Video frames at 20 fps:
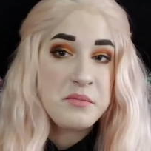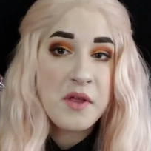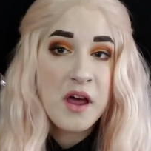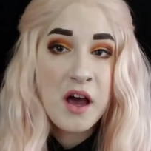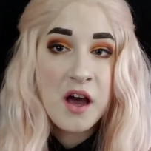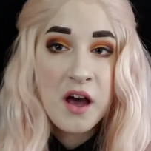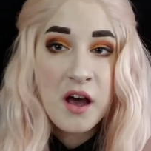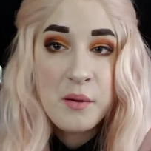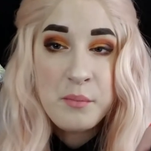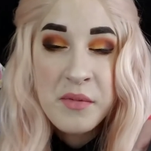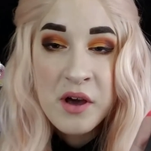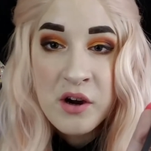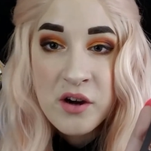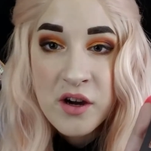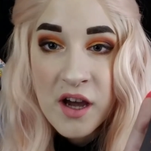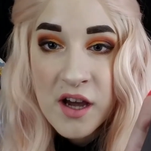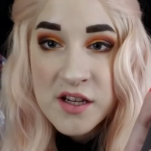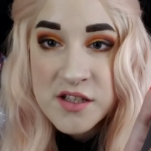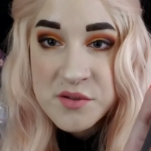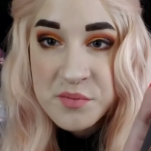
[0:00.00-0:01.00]
Melt
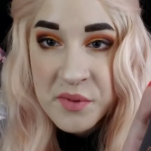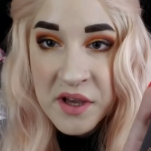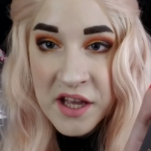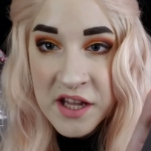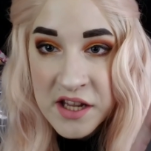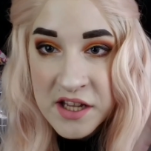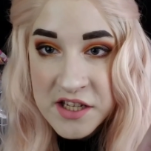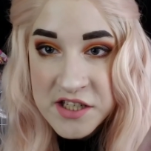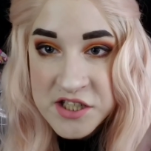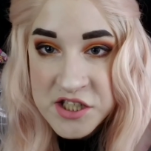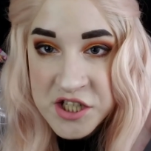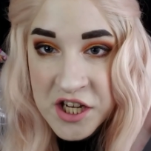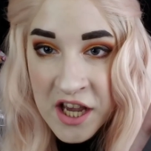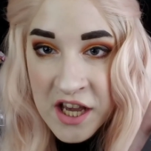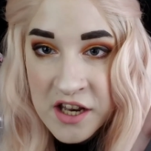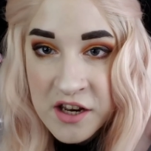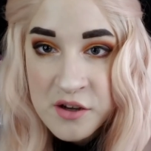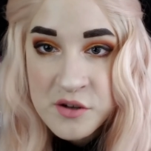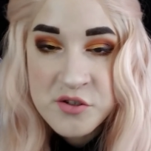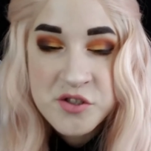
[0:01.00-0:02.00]
Cosmetics
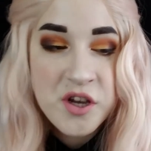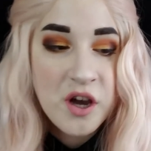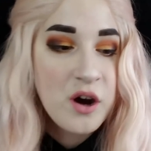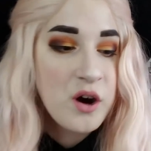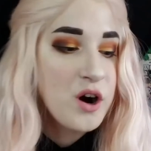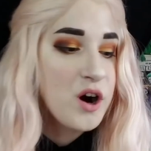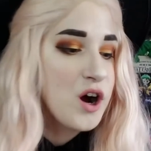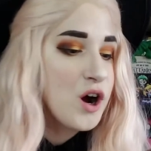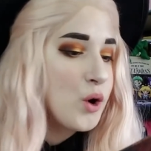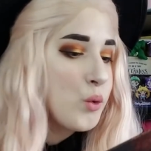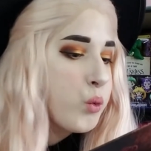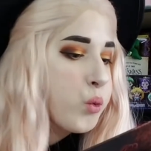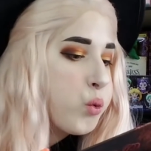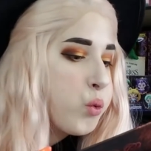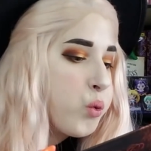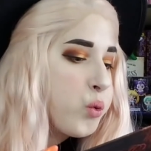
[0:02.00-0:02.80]
shadows are